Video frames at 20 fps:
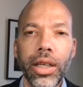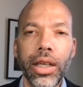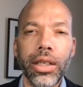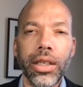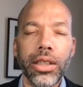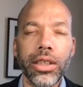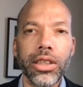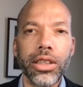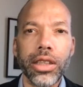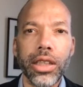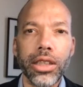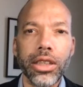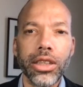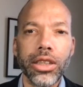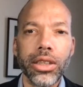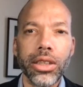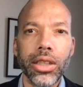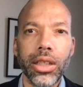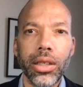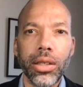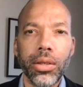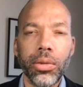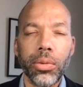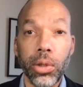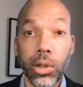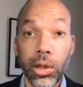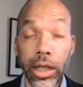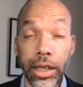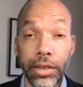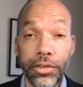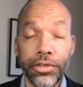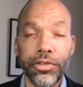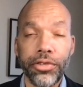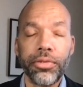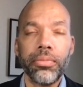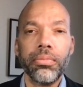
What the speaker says: in a sense, relief